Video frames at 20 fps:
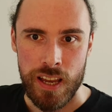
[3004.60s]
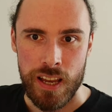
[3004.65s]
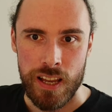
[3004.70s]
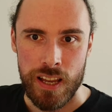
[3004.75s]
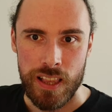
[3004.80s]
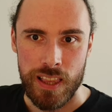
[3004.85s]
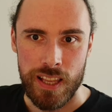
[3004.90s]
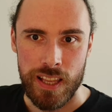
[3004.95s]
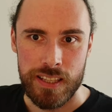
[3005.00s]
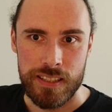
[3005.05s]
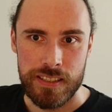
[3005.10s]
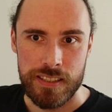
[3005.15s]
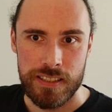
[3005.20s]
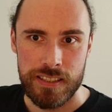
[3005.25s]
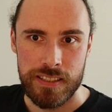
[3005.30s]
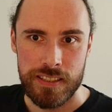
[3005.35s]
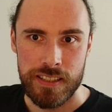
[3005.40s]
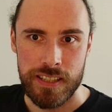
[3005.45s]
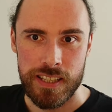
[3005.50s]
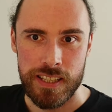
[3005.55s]
Let's
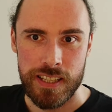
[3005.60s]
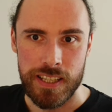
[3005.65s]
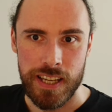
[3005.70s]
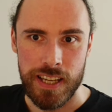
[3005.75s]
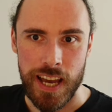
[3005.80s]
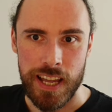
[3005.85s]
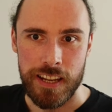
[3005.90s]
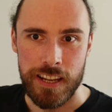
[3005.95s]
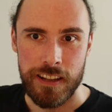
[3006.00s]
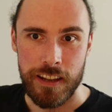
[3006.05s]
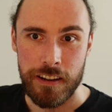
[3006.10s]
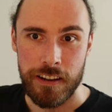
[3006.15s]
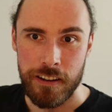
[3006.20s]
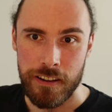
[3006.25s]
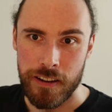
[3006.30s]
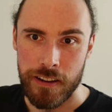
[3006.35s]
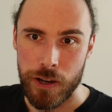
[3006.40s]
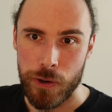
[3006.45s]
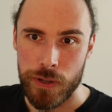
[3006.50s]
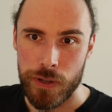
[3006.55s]
see. And
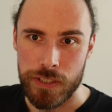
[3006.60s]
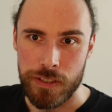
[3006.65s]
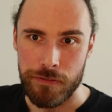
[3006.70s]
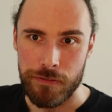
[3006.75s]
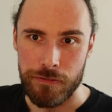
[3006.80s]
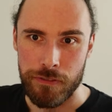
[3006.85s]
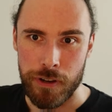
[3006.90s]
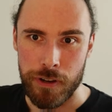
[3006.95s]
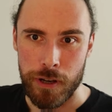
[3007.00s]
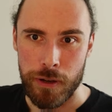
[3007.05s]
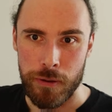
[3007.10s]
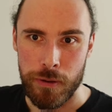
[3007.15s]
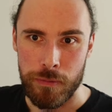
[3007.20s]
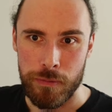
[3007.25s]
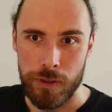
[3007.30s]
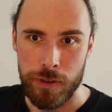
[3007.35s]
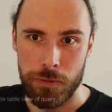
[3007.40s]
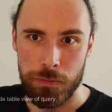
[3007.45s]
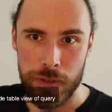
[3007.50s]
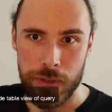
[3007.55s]
another question
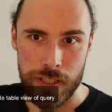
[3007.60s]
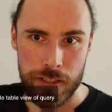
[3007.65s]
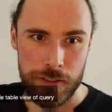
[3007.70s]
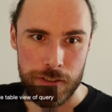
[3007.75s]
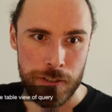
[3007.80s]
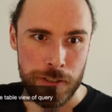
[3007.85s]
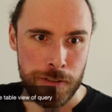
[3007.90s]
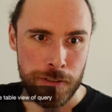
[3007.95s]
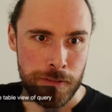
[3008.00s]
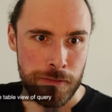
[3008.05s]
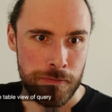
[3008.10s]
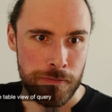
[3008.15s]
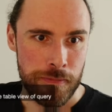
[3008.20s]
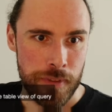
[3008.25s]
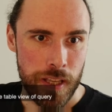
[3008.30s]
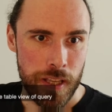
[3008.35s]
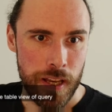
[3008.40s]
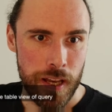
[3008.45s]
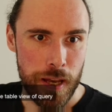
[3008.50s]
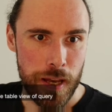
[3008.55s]
from Dmitro.
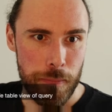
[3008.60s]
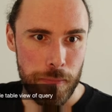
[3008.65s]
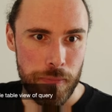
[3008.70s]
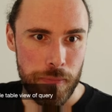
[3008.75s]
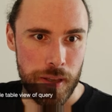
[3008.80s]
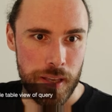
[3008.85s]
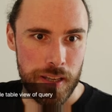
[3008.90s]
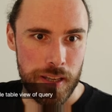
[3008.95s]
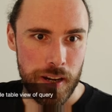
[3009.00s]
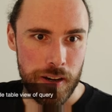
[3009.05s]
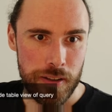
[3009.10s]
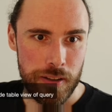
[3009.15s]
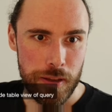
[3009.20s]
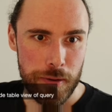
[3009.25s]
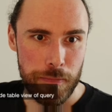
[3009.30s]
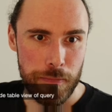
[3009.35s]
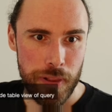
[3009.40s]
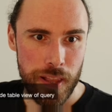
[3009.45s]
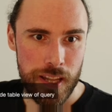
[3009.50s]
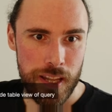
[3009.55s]
Are there
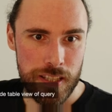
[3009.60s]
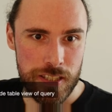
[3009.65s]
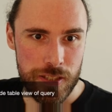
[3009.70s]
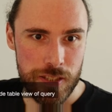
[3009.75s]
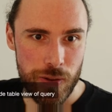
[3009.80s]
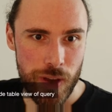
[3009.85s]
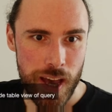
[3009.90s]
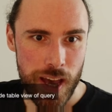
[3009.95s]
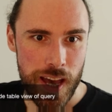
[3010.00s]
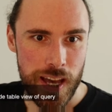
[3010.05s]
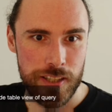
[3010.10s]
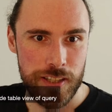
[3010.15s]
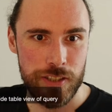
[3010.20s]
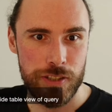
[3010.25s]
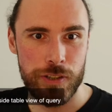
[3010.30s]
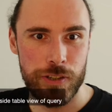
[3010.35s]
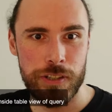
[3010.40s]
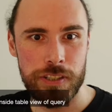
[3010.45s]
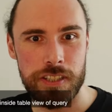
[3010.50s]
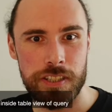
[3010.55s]
plans to add
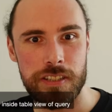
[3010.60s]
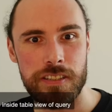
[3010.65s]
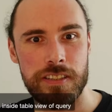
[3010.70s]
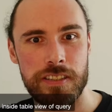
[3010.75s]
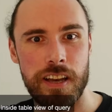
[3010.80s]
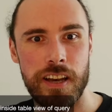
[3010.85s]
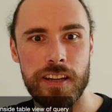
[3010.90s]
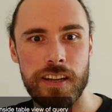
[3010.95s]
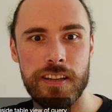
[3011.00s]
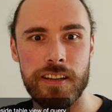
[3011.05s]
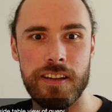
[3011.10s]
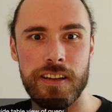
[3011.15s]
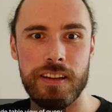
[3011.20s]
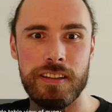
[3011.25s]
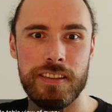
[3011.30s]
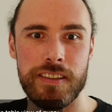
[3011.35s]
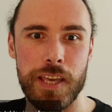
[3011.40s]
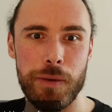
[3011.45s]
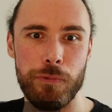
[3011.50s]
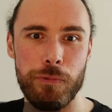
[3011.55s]
search inside a
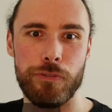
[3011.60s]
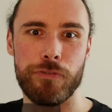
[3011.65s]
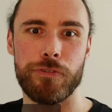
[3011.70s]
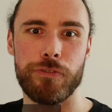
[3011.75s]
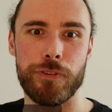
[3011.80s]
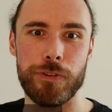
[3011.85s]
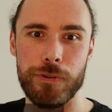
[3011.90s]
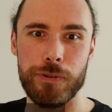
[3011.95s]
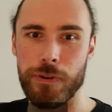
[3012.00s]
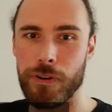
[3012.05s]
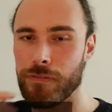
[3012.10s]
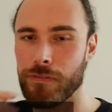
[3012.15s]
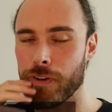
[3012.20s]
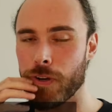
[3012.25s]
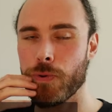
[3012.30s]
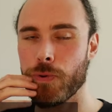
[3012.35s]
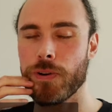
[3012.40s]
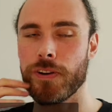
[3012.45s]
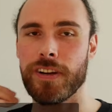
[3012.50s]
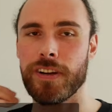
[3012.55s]
table view of a
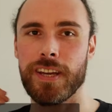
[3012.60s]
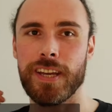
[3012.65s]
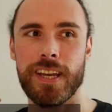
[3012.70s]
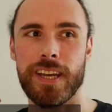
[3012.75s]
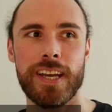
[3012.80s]
query?